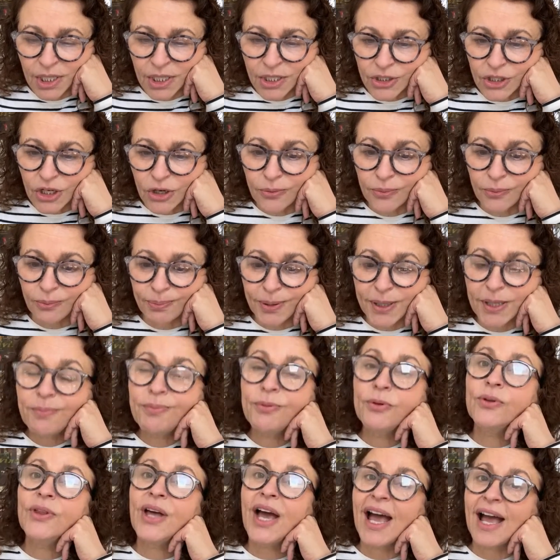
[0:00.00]
so
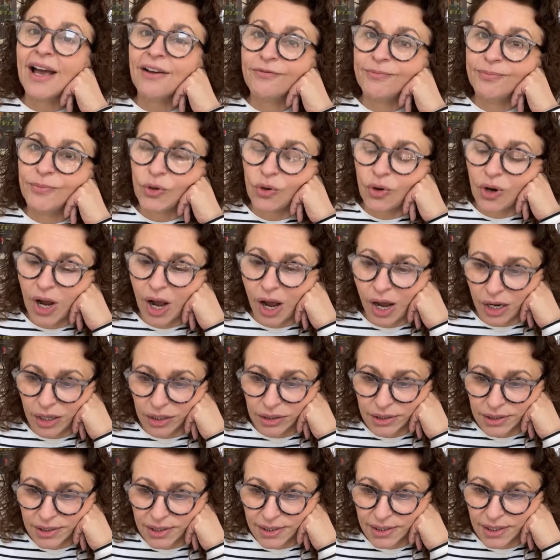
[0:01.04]
people that have more
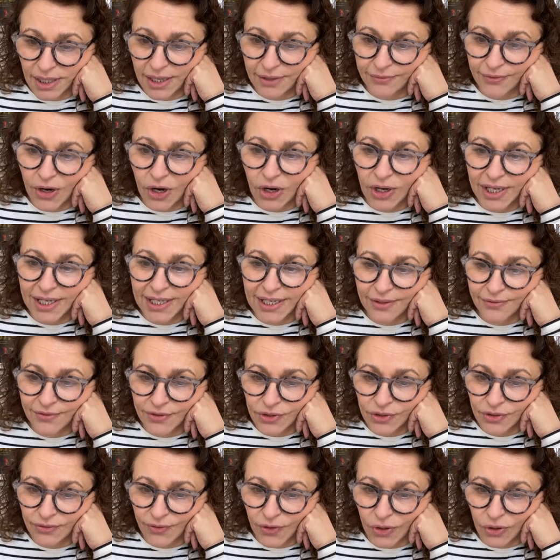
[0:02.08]
hugs have higher
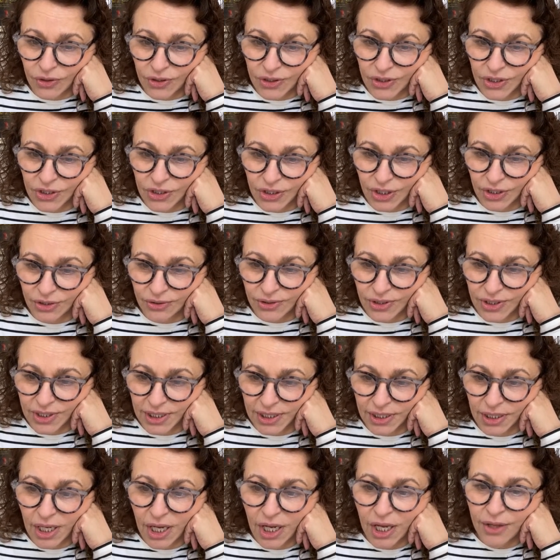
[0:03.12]
levels of
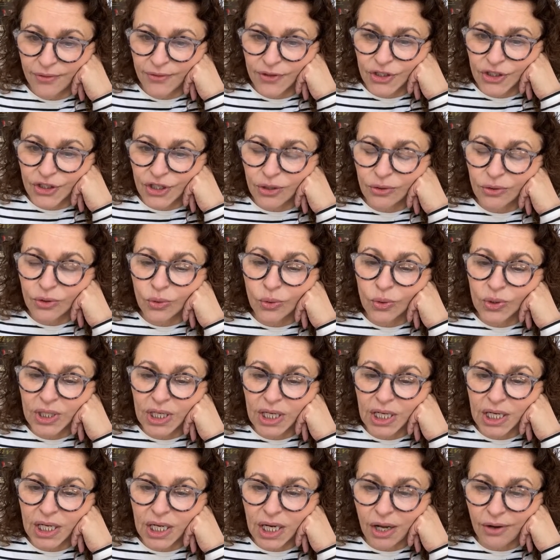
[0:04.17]
oxytocin, the so-called
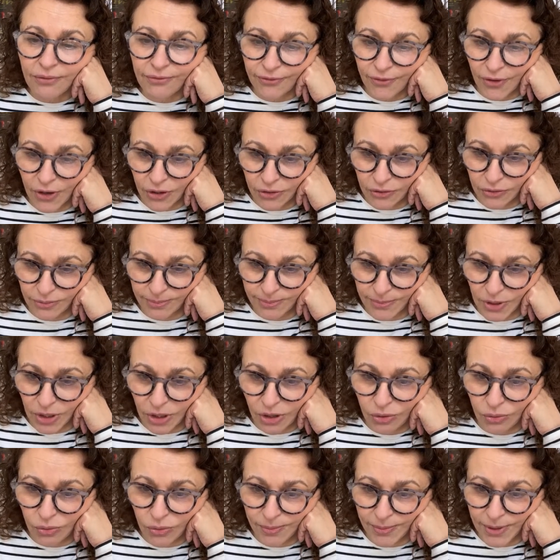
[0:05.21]
love home
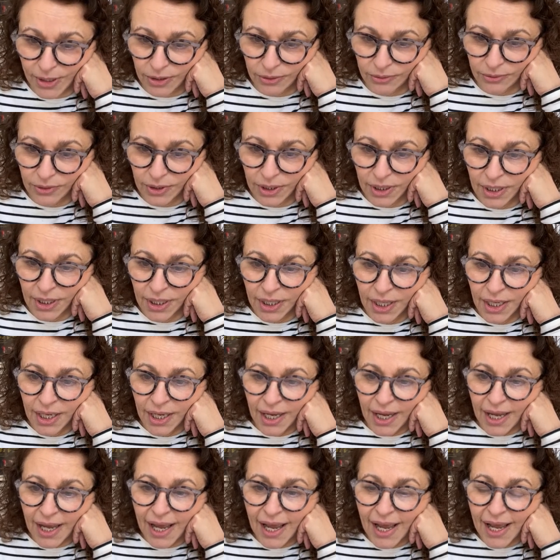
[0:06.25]
hormone,
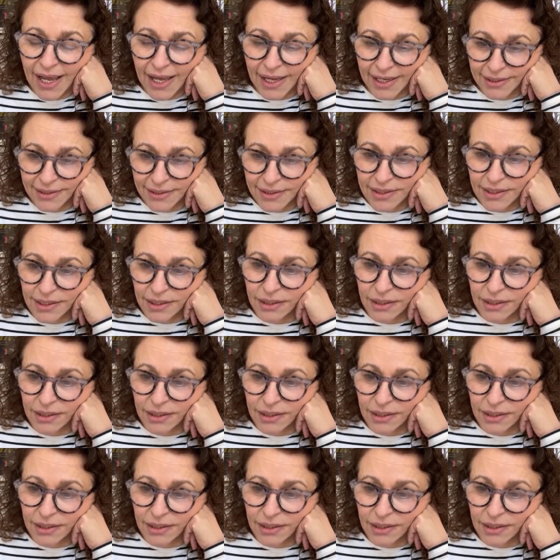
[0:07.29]
and